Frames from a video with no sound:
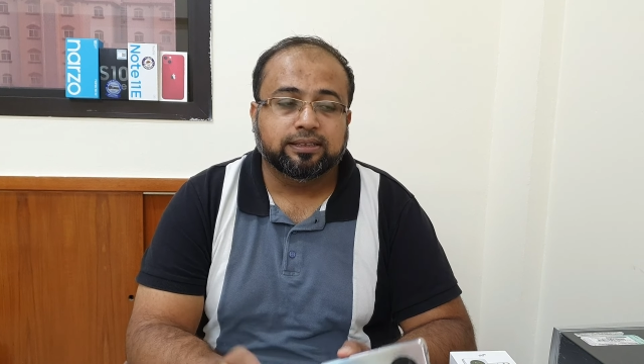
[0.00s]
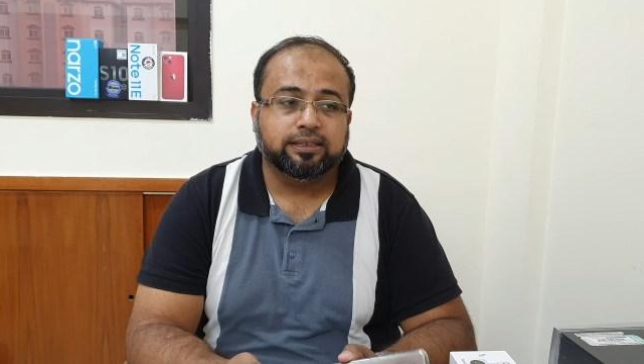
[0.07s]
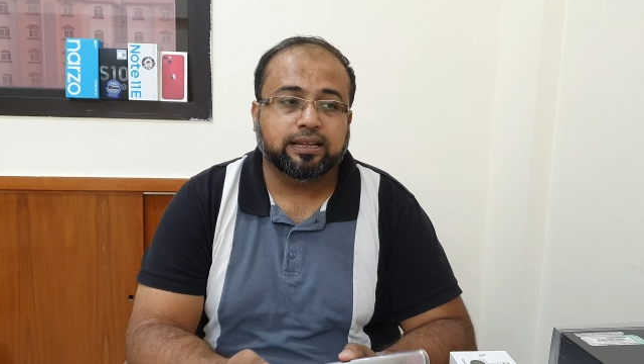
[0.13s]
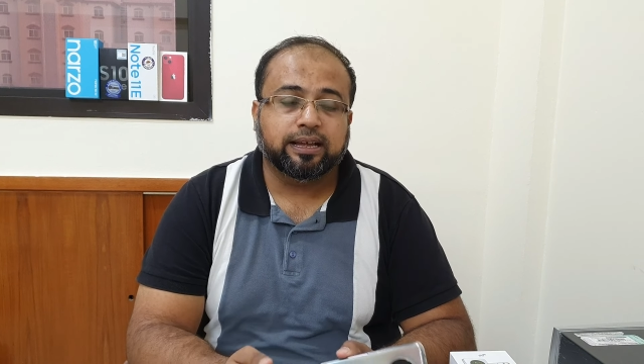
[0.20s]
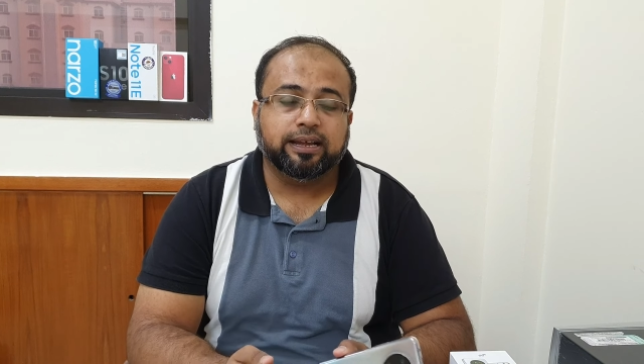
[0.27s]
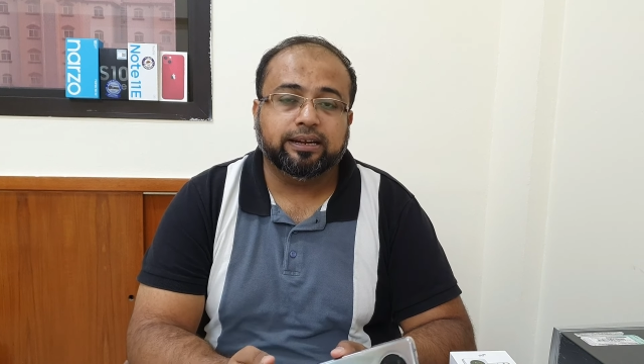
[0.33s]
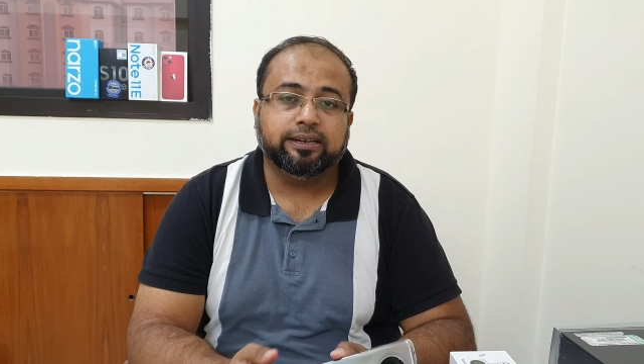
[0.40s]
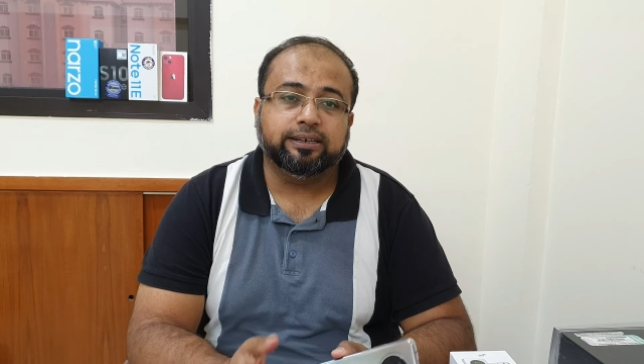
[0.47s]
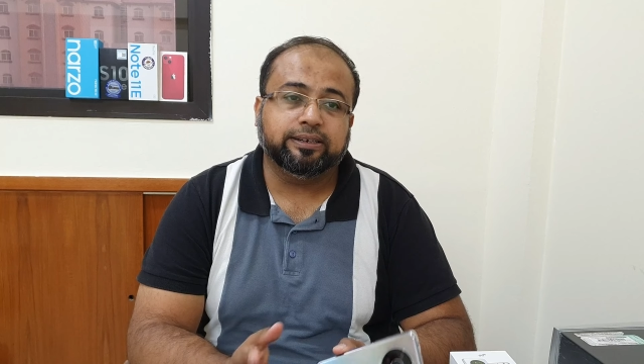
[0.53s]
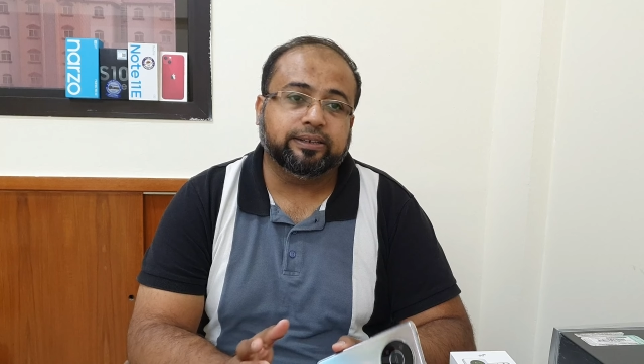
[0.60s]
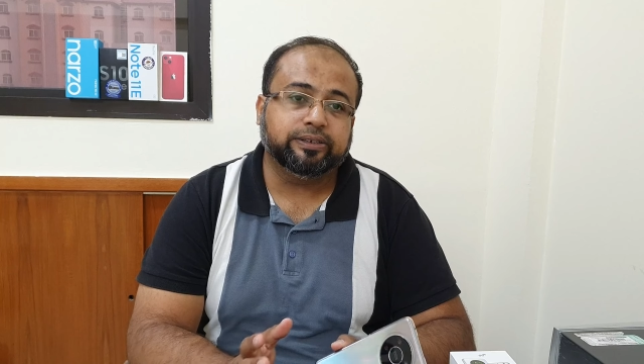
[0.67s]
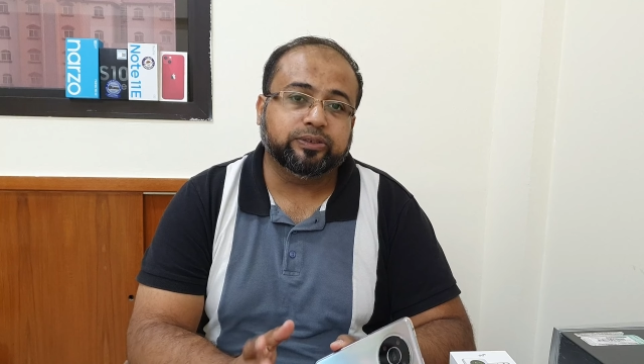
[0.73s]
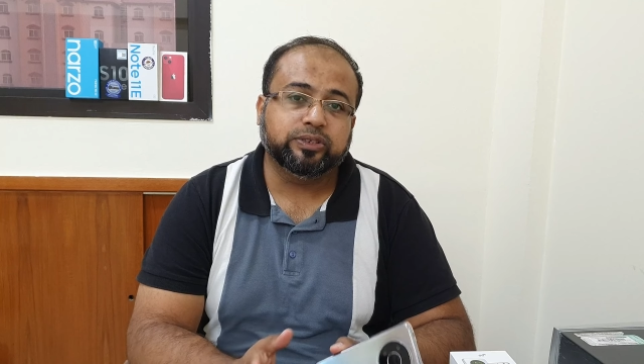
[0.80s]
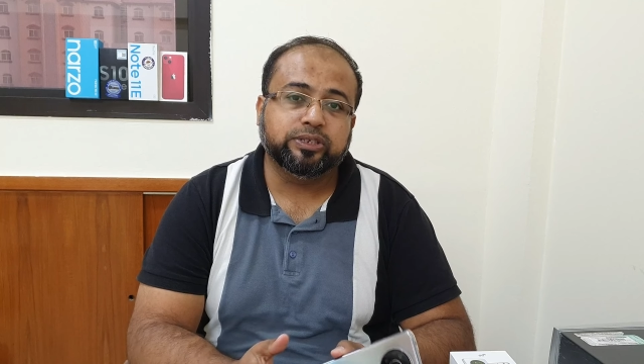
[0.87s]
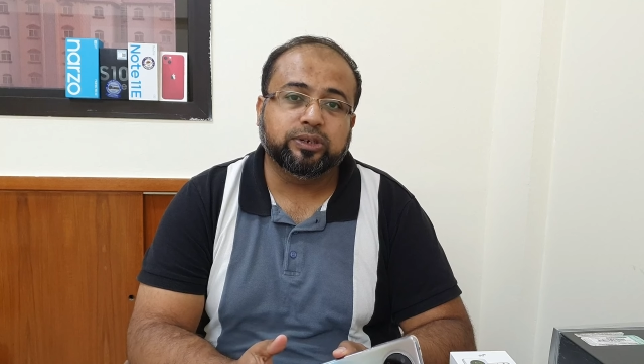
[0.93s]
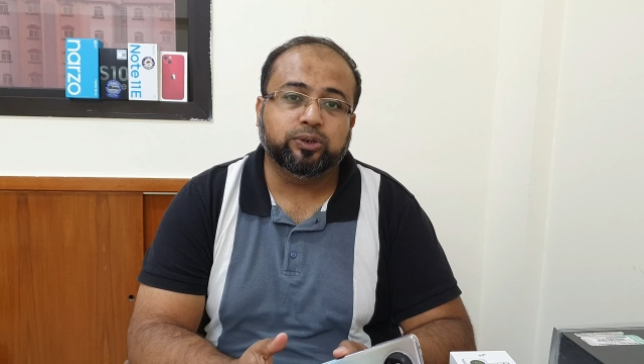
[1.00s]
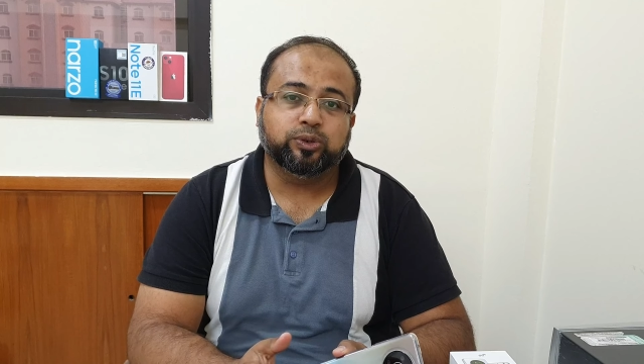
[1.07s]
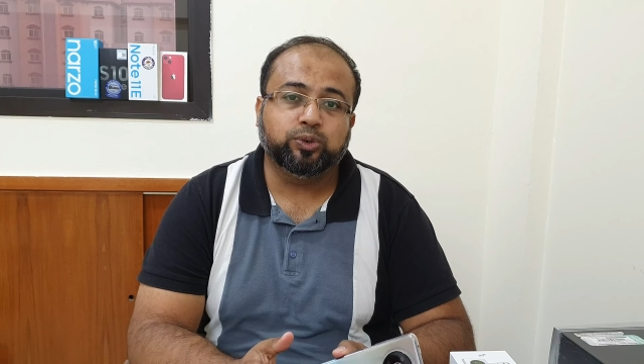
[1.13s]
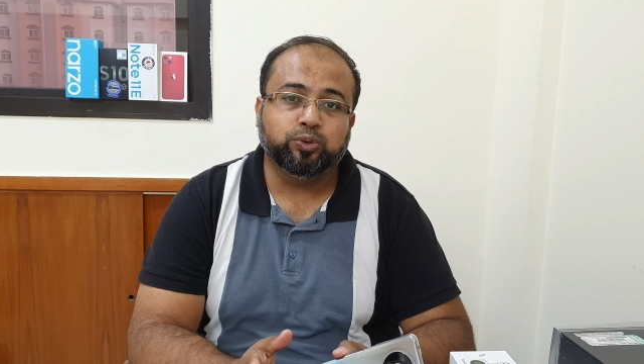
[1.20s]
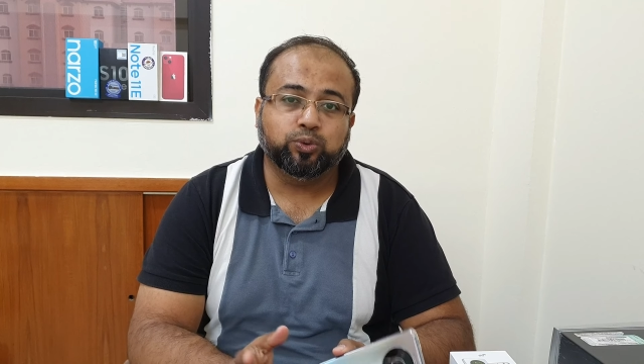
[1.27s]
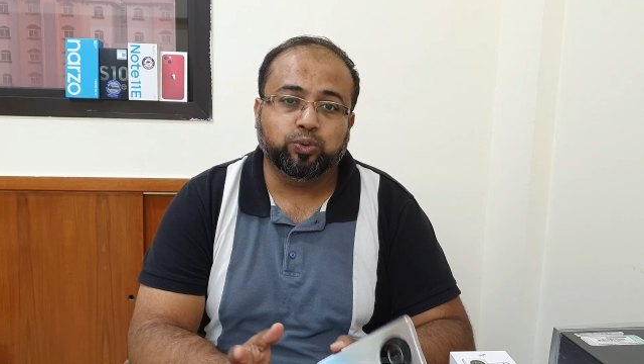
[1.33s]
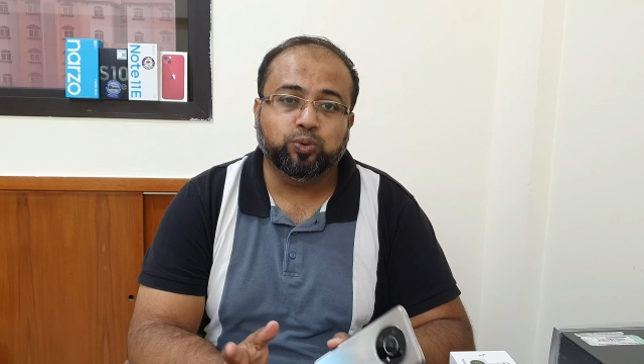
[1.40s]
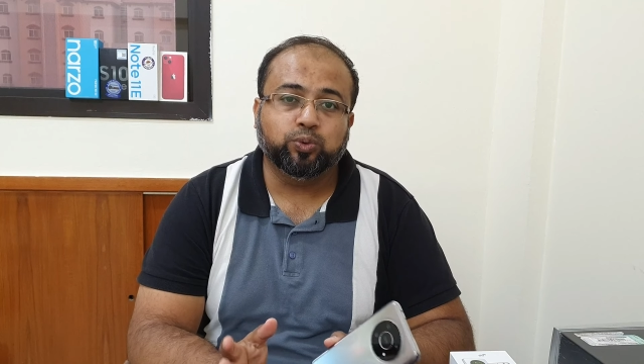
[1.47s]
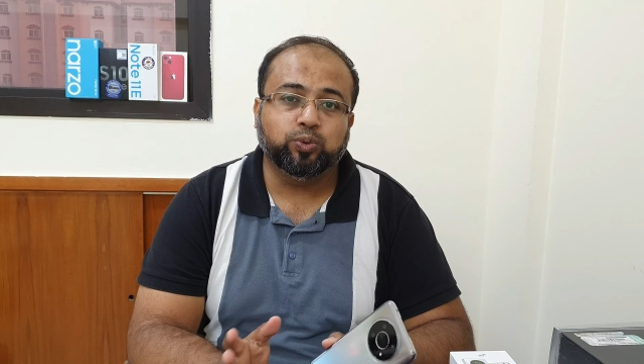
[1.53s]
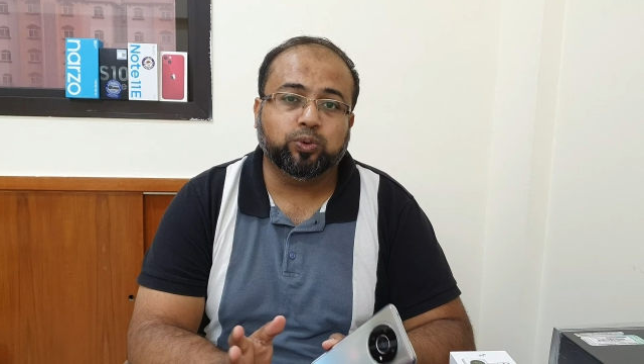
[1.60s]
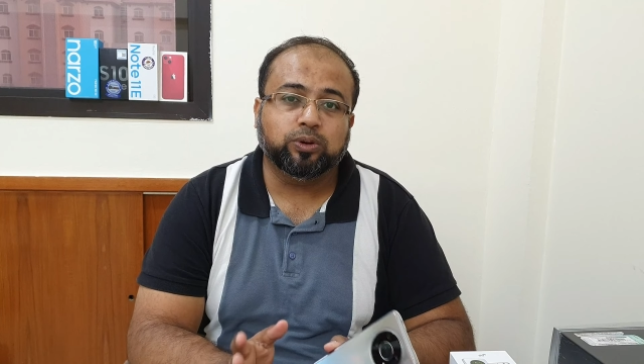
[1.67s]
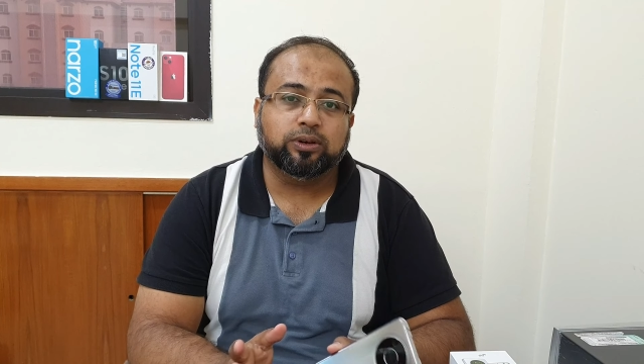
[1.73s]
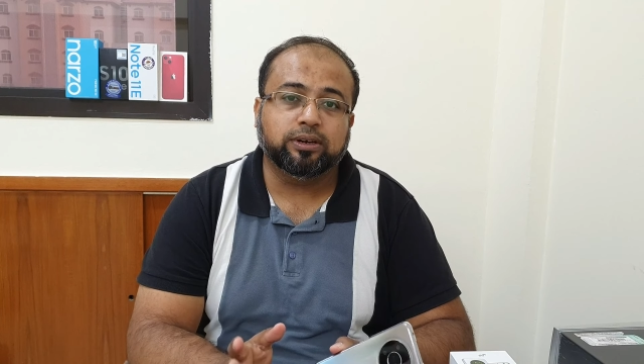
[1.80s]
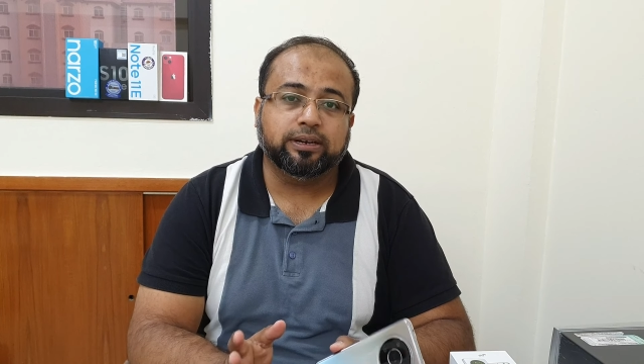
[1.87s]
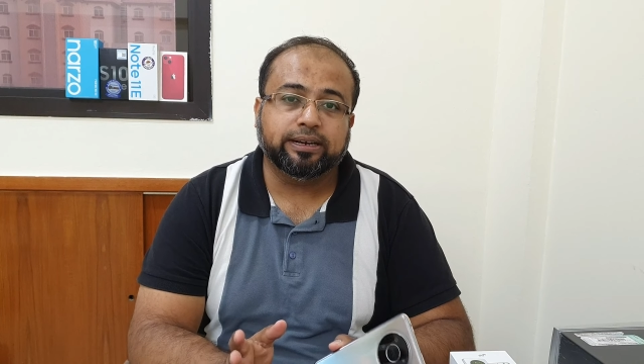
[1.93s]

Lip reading: and 0 to